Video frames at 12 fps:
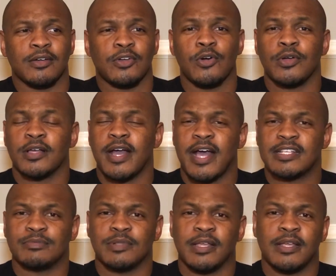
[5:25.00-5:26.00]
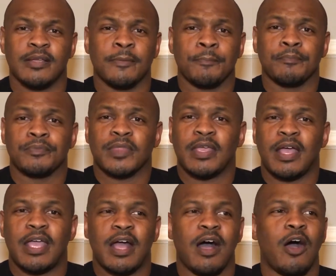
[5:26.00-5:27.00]
Koga Cosplay.
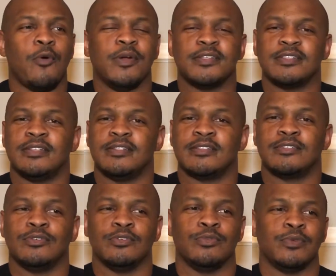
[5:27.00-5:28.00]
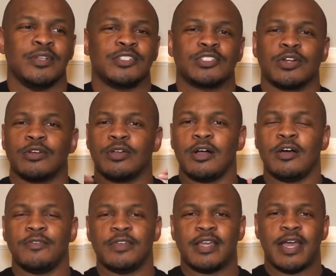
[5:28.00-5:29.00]
I always see this dude with his shirt
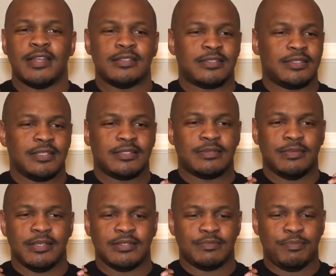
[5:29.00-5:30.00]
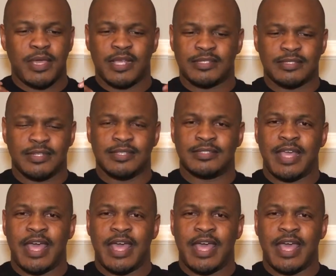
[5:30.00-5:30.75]
off. He got his pecs and his